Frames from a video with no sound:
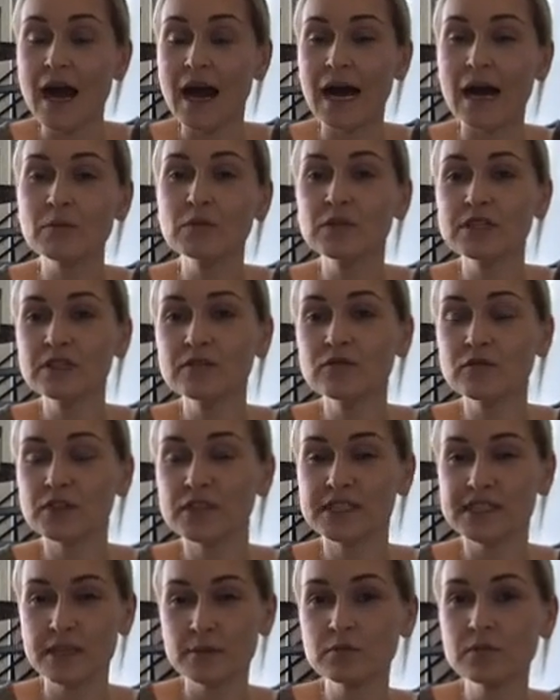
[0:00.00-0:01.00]
I'm looking for
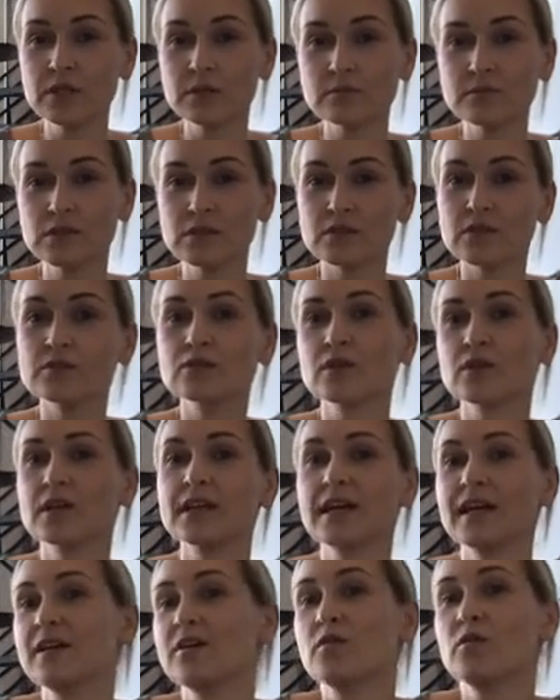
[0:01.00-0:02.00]
symptoms so
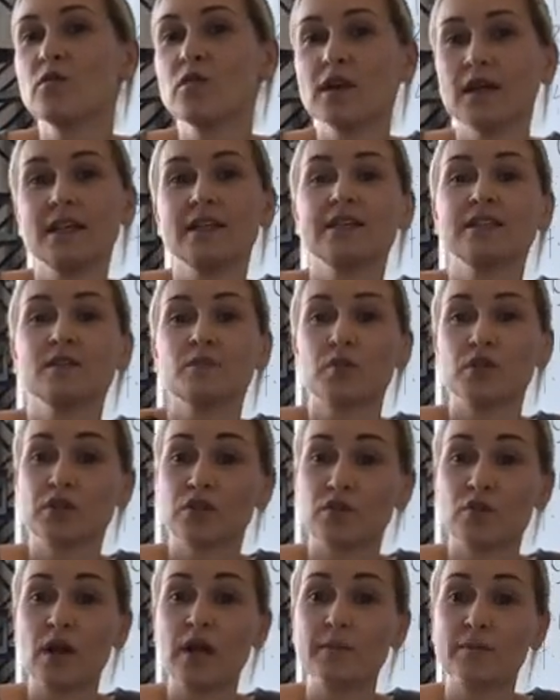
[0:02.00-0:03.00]
that I know what I need to
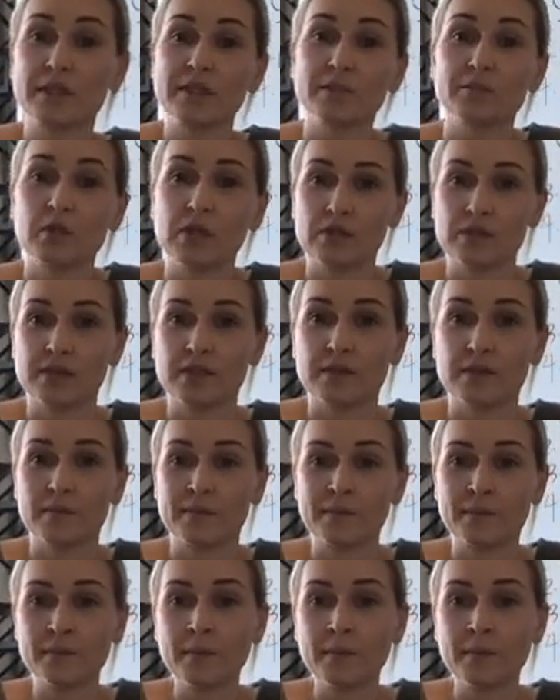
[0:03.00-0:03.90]
prescribe this person.